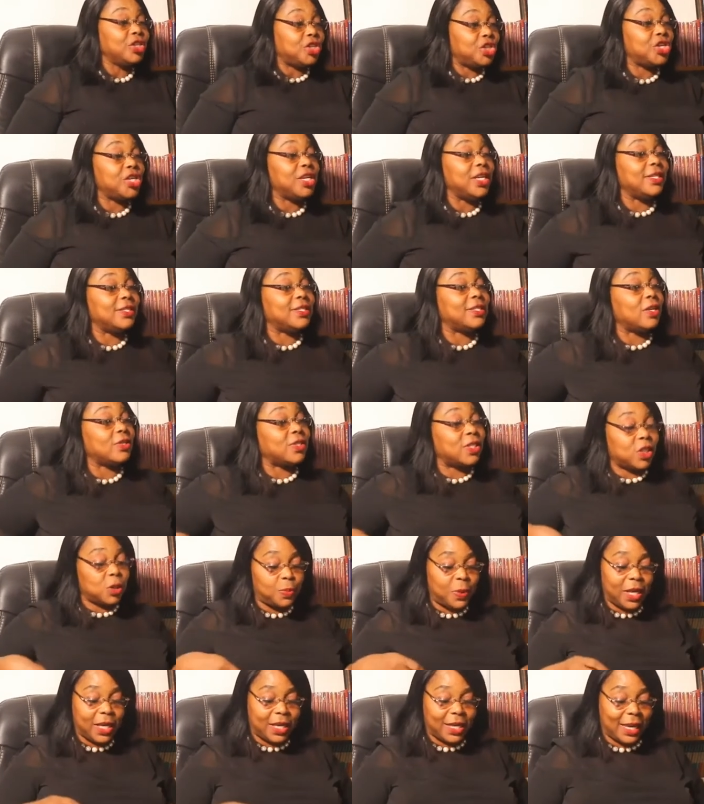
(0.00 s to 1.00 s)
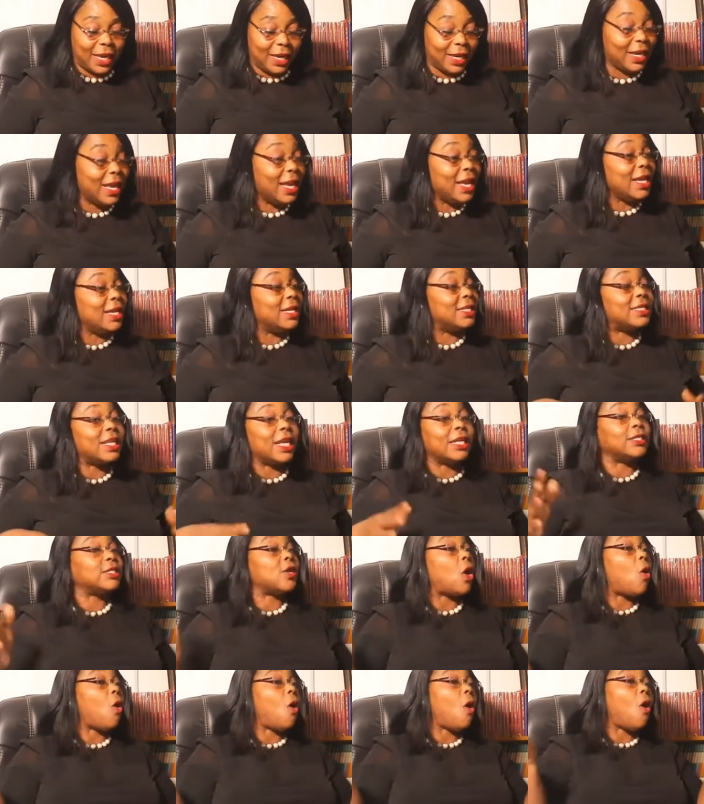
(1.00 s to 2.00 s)
Jesus speaking. He
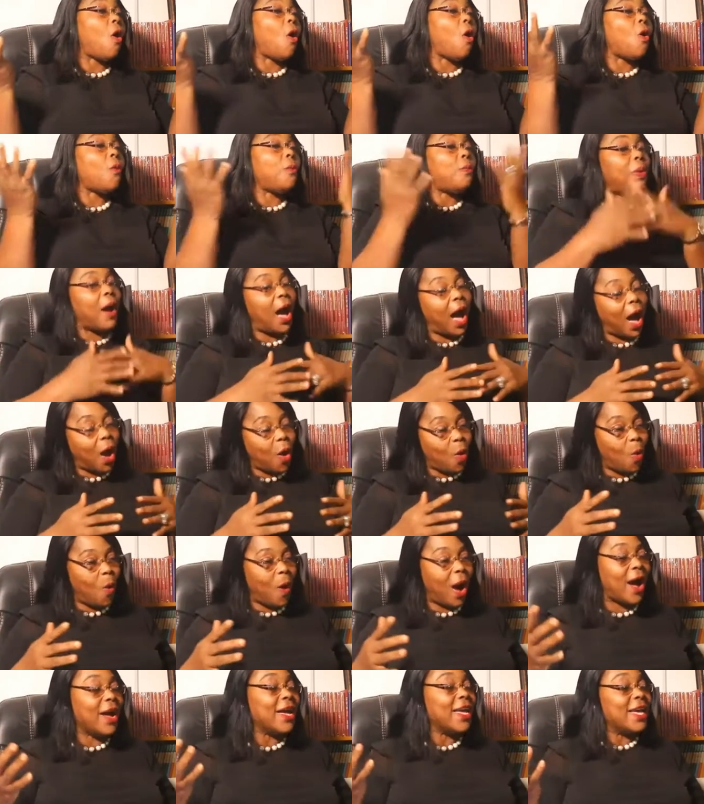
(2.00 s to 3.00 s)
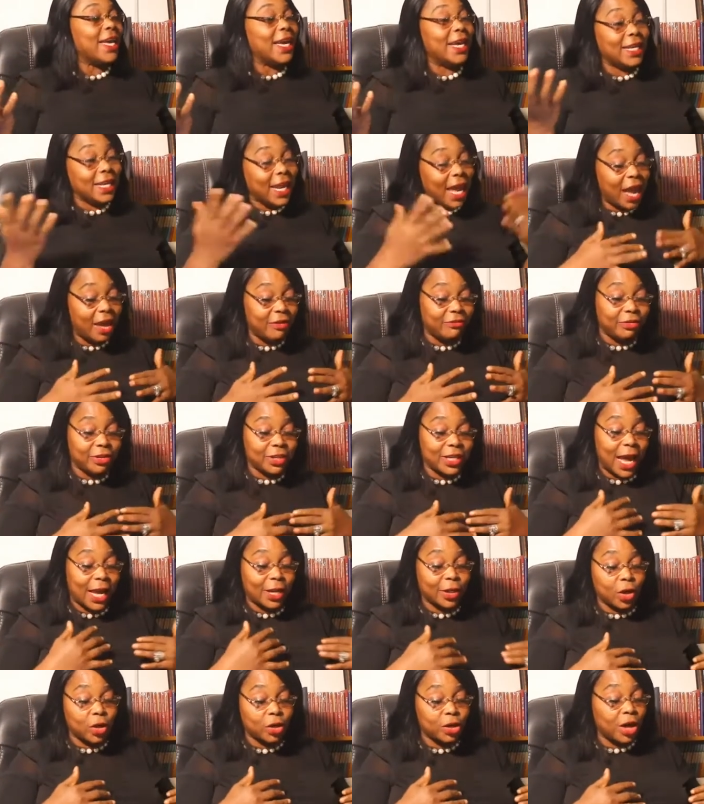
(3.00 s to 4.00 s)
says, All power in heaven
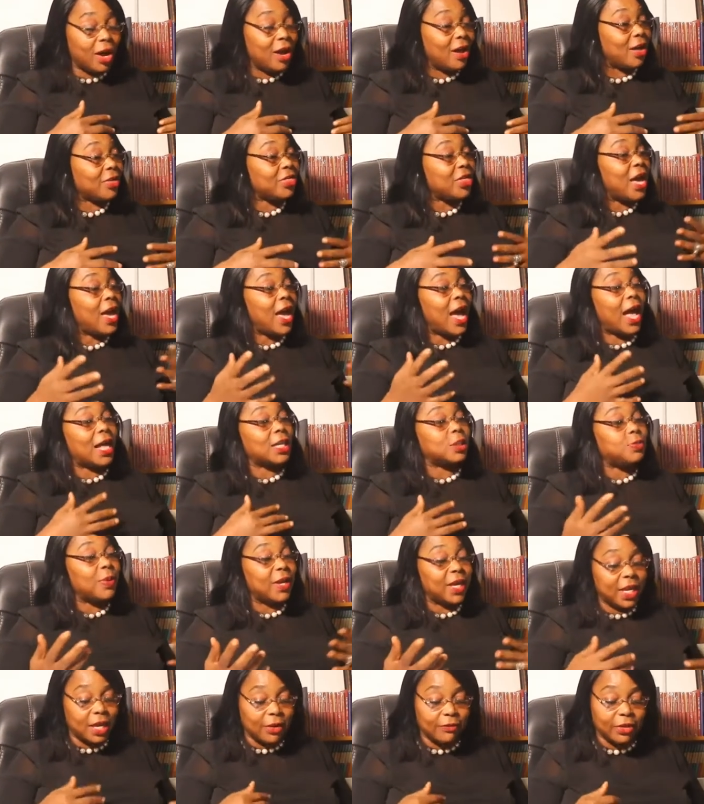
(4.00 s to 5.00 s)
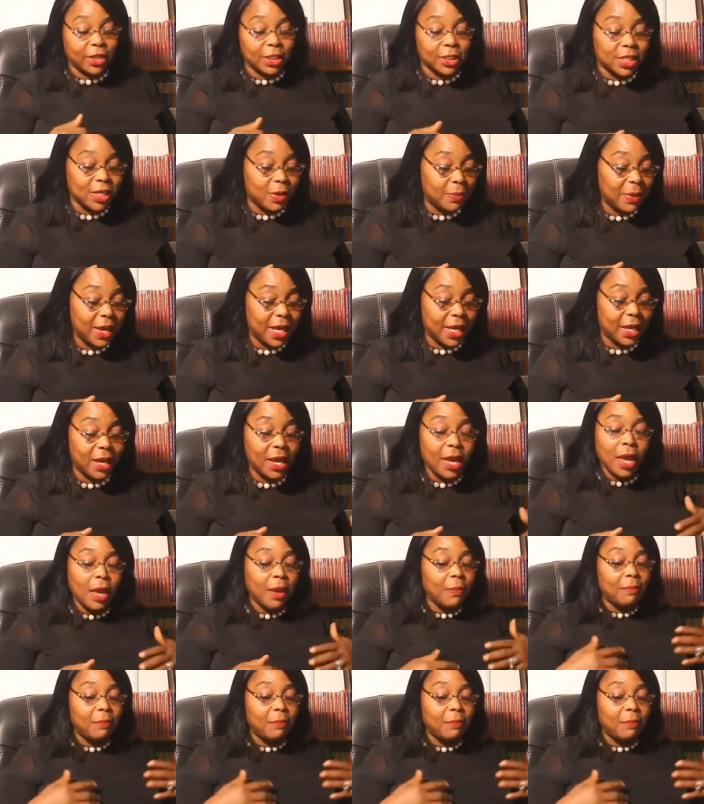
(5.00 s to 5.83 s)
and on earth has been given to me.